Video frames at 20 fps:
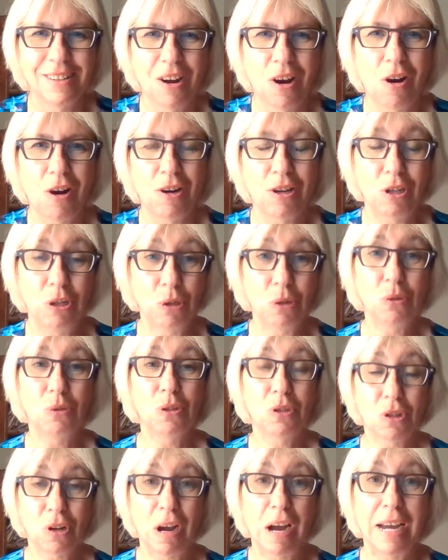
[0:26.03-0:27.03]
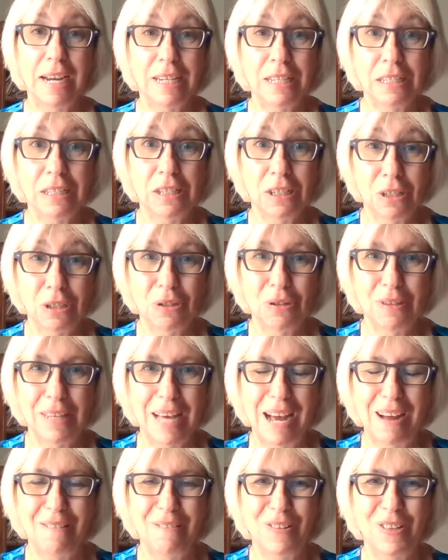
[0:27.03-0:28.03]
Are you trying to do
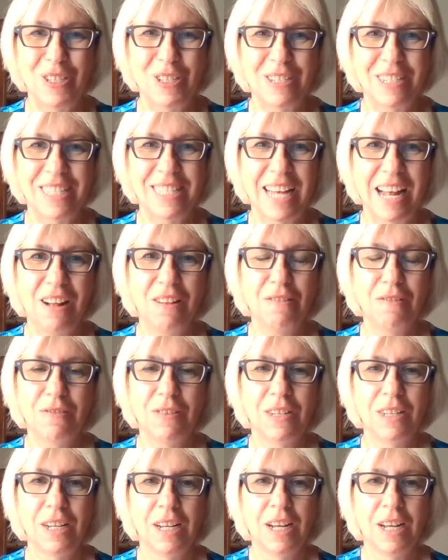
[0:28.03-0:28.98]
that for yourself?